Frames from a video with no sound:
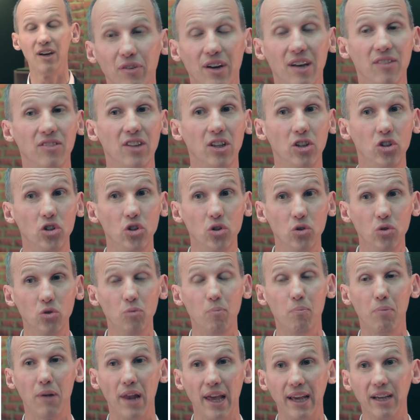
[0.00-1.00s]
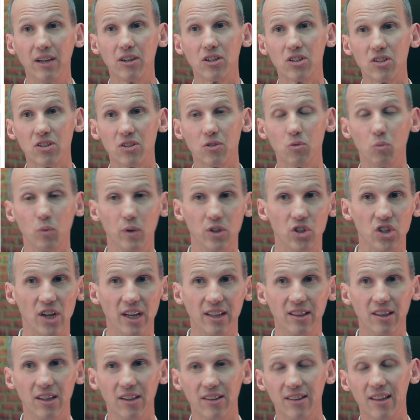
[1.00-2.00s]
and the new players which
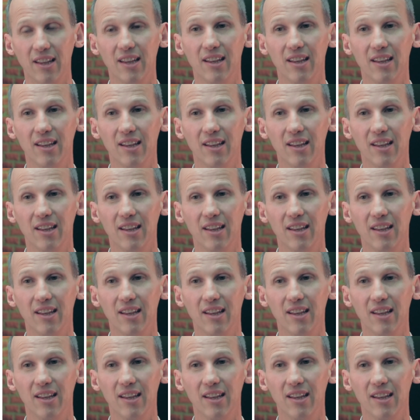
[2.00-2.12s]
entered